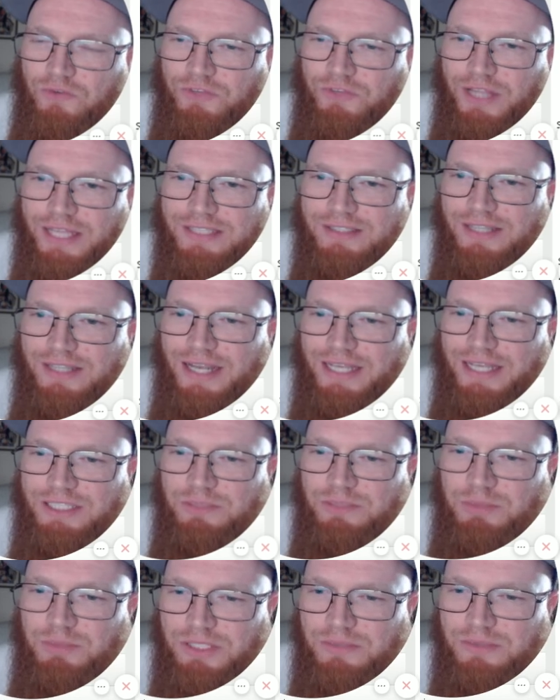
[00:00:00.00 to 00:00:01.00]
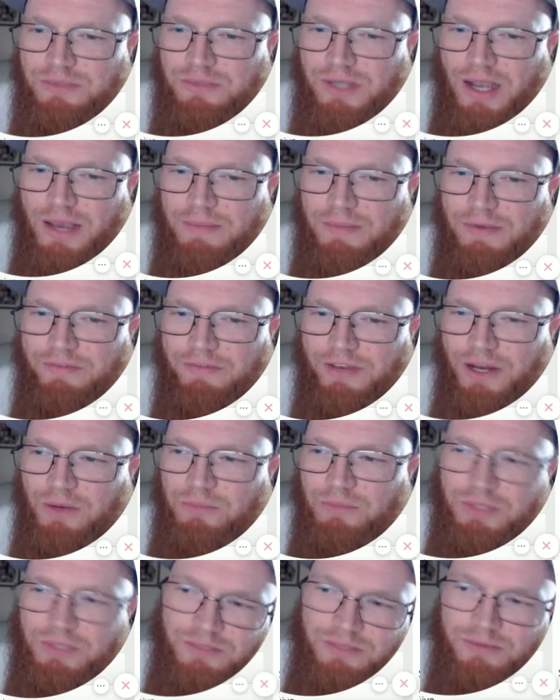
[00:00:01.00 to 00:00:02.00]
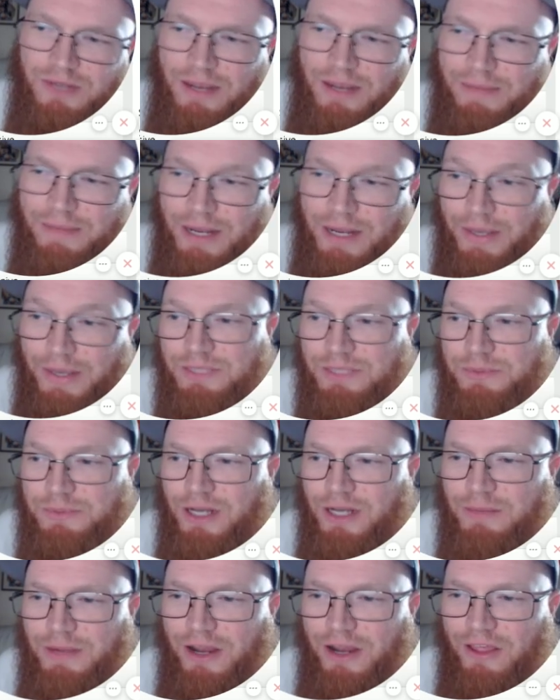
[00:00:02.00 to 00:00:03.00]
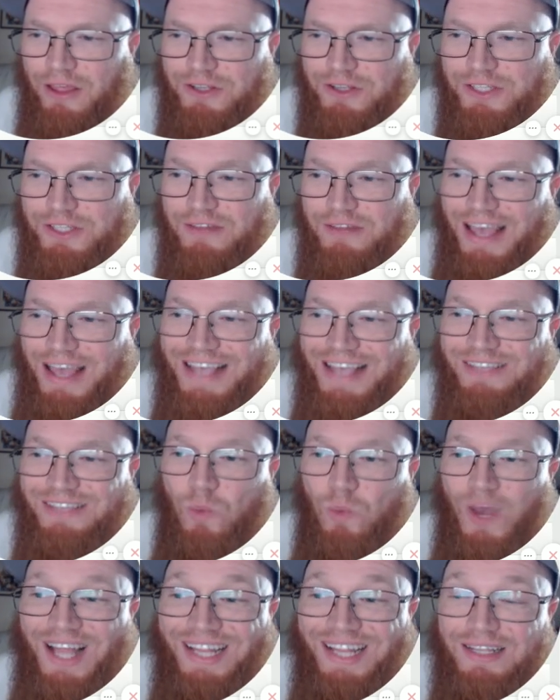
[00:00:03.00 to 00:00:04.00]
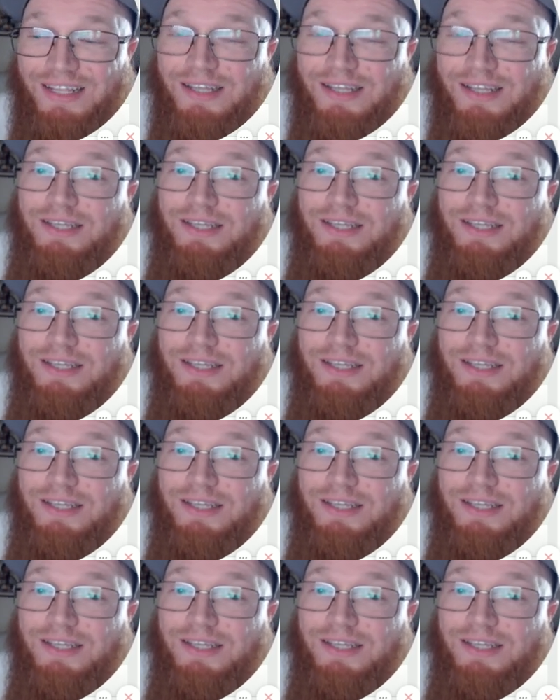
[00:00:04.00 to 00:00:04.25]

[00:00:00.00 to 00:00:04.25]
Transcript: if you like Slaanesh, please subscribe. If you don't, please subscribe anyway, because we talk about other stuff as well.